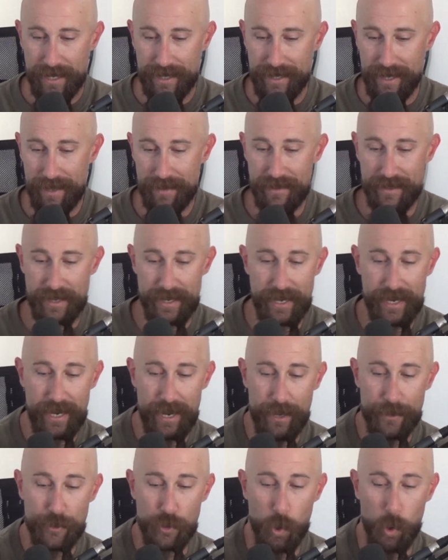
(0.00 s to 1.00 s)
Got the
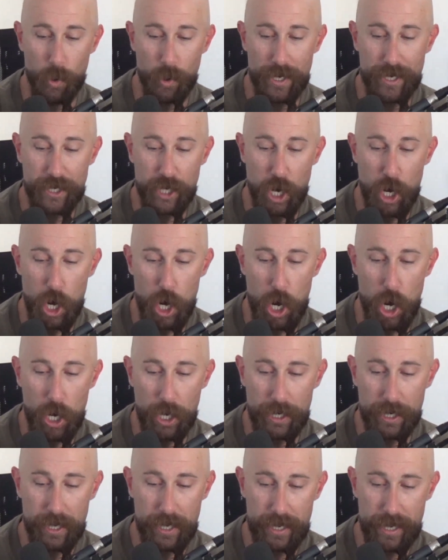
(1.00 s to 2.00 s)
Tory
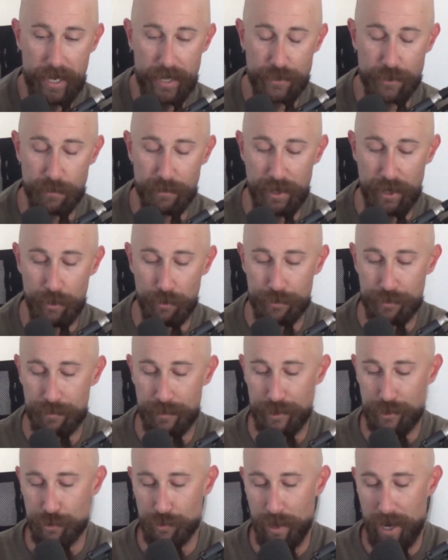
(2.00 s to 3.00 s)
Kong is your
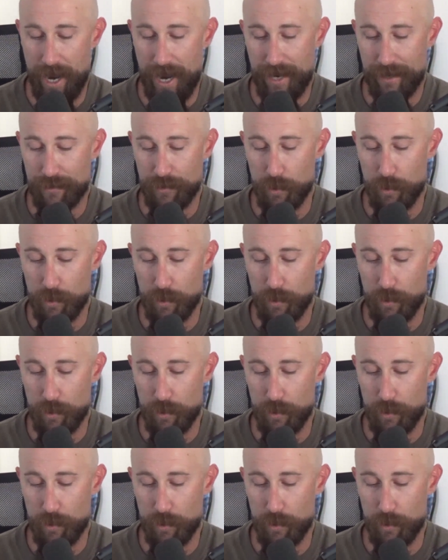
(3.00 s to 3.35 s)
penultimate track.